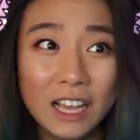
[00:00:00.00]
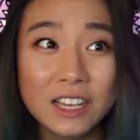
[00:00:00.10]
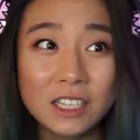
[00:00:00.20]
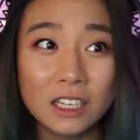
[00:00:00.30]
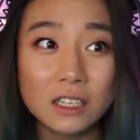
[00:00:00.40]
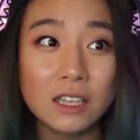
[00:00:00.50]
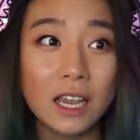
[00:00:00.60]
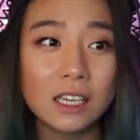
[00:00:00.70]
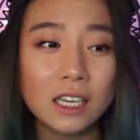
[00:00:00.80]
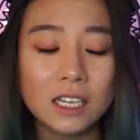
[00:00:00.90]
He's gonna
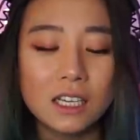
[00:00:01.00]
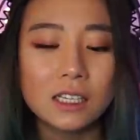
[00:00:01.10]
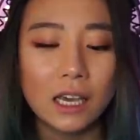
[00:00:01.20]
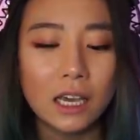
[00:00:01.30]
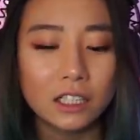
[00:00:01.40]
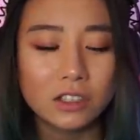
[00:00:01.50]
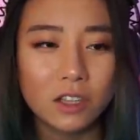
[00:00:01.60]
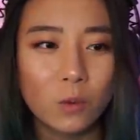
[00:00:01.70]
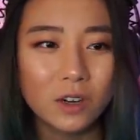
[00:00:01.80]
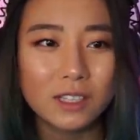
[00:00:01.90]
take it? He can't, because
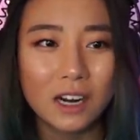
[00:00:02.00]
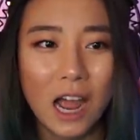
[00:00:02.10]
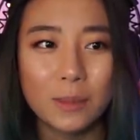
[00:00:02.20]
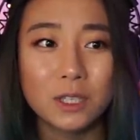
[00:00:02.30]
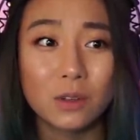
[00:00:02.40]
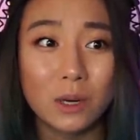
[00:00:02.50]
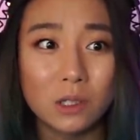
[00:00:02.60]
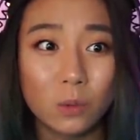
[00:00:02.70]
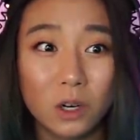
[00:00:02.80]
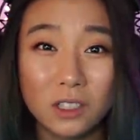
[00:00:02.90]
then what's gonna happen to the rest
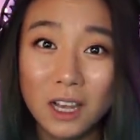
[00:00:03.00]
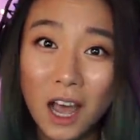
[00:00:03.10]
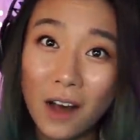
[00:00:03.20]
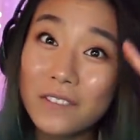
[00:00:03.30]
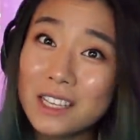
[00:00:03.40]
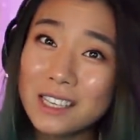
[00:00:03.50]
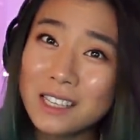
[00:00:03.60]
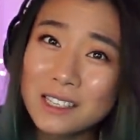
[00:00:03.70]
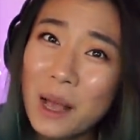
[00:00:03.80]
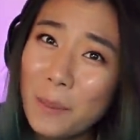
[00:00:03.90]
of the world? Unless
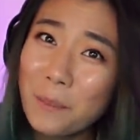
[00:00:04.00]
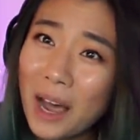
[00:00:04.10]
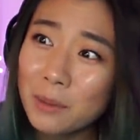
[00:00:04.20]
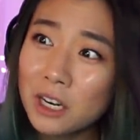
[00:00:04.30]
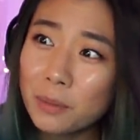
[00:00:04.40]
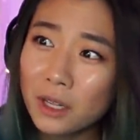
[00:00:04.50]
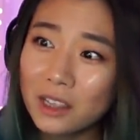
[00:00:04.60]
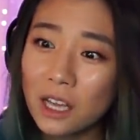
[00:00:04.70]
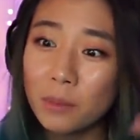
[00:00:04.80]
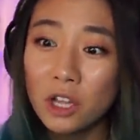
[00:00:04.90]
he's mind manipulating
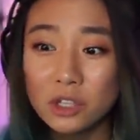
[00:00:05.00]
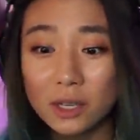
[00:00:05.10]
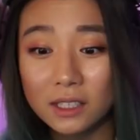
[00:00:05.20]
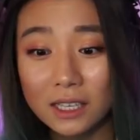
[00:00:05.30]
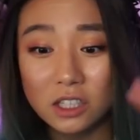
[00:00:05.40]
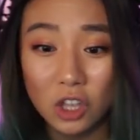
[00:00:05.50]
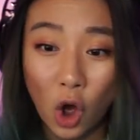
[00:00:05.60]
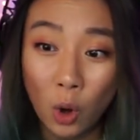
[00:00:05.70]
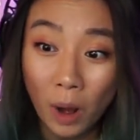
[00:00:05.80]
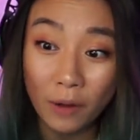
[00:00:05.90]
them so he can get to the
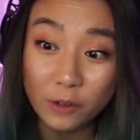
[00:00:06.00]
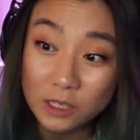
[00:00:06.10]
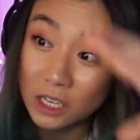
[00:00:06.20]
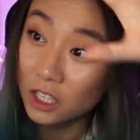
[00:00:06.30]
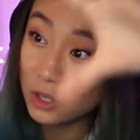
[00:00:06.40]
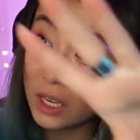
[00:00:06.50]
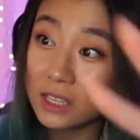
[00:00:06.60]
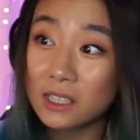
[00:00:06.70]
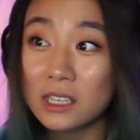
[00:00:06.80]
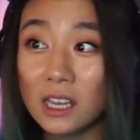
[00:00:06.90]
home office, so he
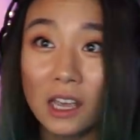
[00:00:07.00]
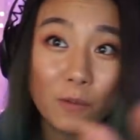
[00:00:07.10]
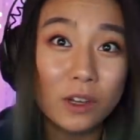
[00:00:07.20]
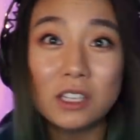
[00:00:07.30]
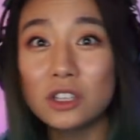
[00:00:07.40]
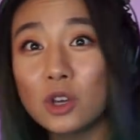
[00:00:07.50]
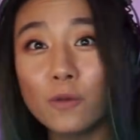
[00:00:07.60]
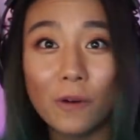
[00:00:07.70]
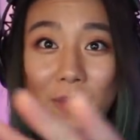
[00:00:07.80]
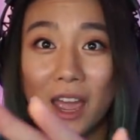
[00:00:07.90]
can see what to do
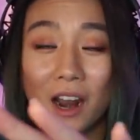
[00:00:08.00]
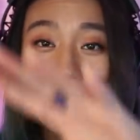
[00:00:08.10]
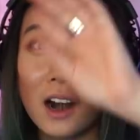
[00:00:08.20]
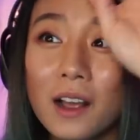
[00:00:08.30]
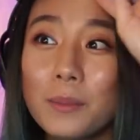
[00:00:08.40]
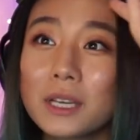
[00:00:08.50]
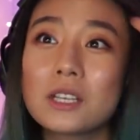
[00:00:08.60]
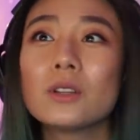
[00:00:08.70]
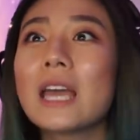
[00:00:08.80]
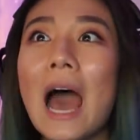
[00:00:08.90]
from there, because he
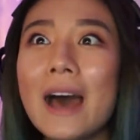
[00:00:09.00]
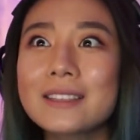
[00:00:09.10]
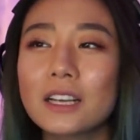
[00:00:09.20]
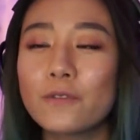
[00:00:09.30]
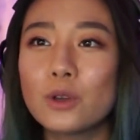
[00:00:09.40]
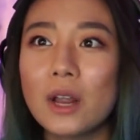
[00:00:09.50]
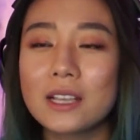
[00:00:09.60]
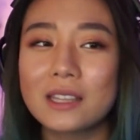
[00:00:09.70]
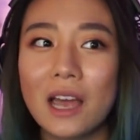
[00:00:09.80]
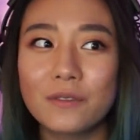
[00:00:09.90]
only has like a few
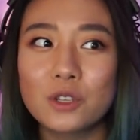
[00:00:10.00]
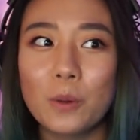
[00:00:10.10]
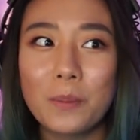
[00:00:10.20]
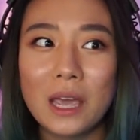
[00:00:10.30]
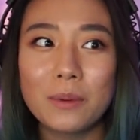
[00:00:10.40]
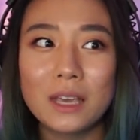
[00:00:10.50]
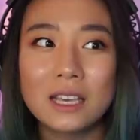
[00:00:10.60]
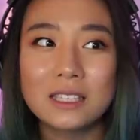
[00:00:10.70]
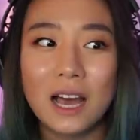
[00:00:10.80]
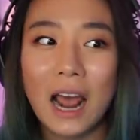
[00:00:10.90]
days left, so maybe
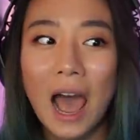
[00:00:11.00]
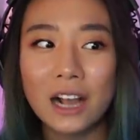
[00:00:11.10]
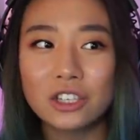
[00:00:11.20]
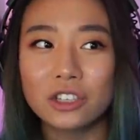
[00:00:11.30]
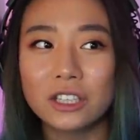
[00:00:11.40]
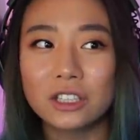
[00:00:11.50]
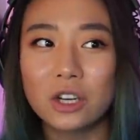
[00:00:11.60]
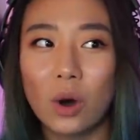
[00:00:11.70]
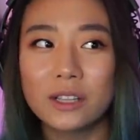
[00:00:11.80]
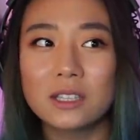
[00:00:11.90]
he's not actually
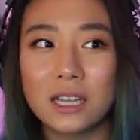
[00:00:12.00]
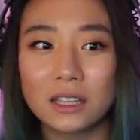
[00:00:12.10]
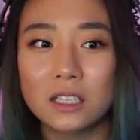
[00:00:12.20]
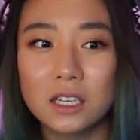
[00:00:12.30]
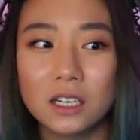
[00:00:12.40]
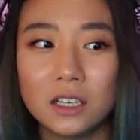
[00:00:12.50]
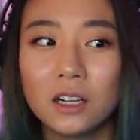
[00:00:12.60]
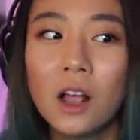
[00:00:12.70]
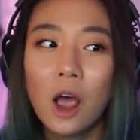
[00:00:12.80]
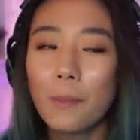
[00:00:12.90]
going to take the deal.
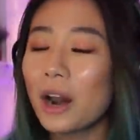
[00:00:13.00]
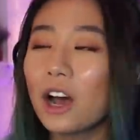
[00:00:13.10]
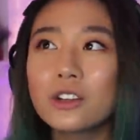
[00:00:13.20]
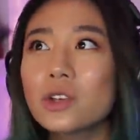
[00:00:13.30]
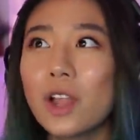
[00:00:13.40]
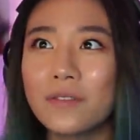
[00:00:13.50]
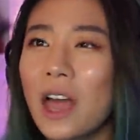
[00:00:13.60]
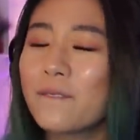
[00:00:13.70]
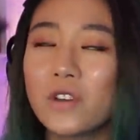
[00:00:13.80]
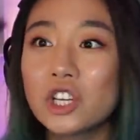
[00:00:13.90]
But I also love
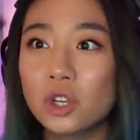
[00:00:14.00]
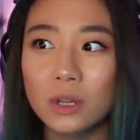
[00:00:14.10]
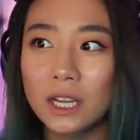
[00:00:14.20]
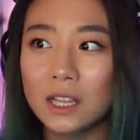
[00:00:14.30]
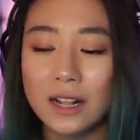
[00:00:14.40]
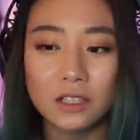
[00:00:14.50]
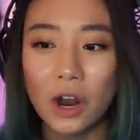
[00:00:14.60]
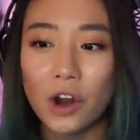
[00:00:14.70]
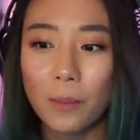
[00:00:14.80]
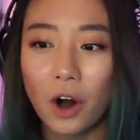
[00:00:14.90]
that visually, that
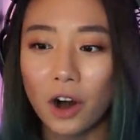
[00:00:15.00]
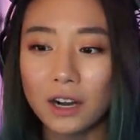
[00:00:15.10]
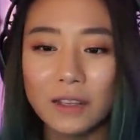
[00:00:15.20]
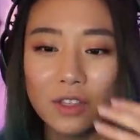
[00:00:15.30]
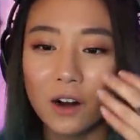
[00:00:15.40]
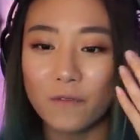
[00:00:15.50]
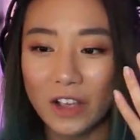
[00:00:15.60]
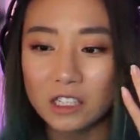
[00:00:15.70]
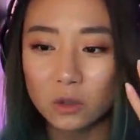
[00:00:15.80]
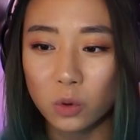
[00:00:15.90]
entire part, even their
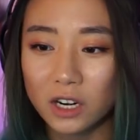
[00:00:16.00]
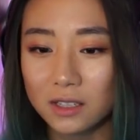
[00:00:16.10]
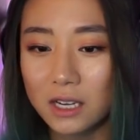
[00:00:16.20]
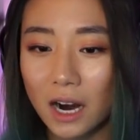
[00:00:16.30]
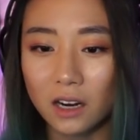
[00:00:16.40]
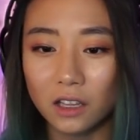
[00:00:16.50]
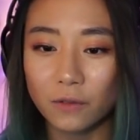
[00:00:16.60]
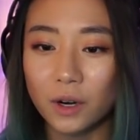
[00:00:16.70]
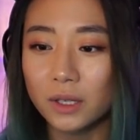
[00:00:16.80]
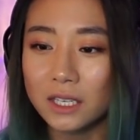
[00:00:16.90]
faces weren't entirely
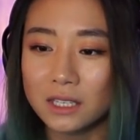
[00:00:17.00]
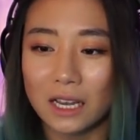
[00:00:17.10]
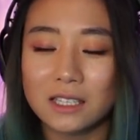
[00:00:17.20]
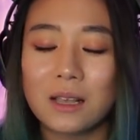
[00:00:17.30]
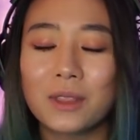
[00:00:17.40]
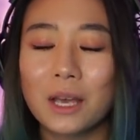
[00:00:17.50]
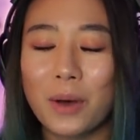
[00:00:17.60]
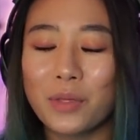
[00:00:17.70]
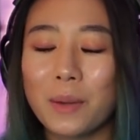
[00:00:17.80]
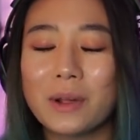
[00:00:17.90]
focused. Like something
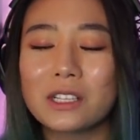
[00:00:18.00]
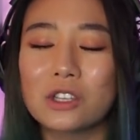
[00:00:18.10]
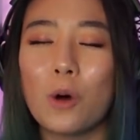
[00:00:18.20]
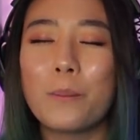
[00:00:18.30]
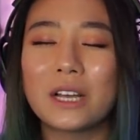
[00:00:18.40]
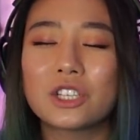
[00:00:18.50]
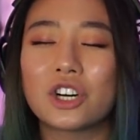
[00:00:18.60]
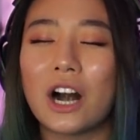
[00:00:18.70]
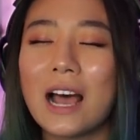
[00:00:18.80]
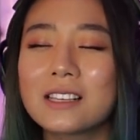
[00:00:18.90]
about that made it so
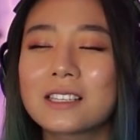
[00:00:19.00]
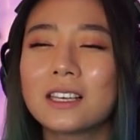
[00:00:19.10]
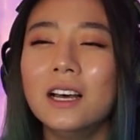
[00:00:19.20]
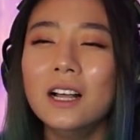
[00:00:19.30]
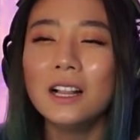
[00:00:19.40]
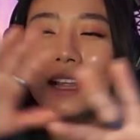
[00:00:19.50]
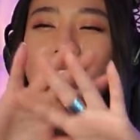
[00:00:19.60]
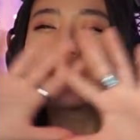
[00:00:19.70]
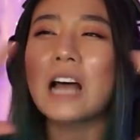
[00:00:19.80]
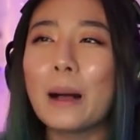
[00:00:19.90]
picturesque, like
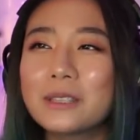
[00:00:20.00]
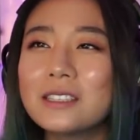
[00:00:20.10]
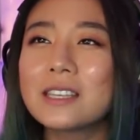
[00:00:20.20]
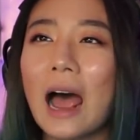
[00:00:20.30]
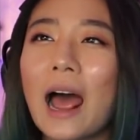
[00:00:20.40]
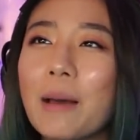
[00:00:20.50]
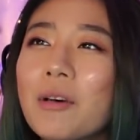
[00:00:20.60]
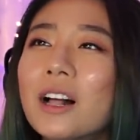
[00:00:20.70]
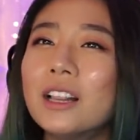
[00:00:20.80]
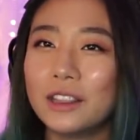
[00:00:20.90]
stopped in time,
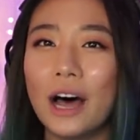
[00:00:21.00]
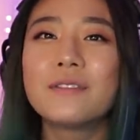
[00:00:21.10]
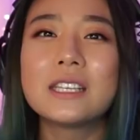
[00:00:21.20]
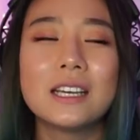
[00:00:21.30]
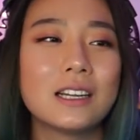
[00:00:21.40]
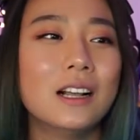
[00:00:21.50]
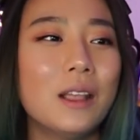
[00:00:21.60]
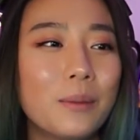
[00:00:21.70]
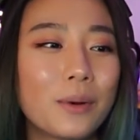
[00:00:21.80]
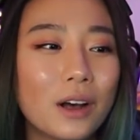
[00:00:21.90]
loved it.
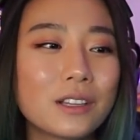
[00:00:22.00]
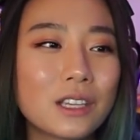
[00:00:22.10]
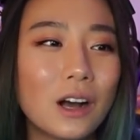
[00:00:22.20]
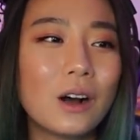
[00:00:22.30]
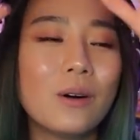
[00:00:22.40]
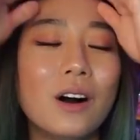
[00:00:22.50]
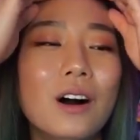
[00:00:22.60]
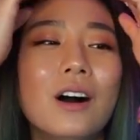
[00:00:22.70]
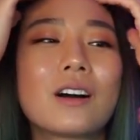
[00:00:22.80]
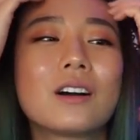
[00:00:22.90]
But also,
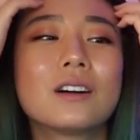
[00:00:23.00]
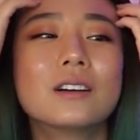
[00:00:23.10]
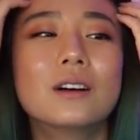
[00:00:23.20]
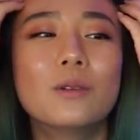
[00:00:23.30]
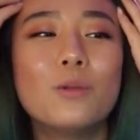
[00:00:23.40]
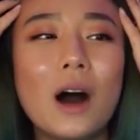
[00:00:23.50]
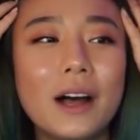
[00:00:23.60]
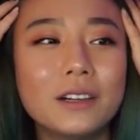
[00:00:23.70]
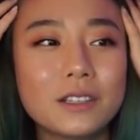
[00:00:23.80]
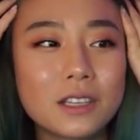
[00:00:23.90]
ugh,
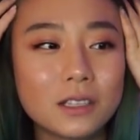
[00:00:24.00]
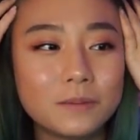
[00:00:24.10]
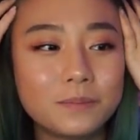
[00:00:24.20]
wild.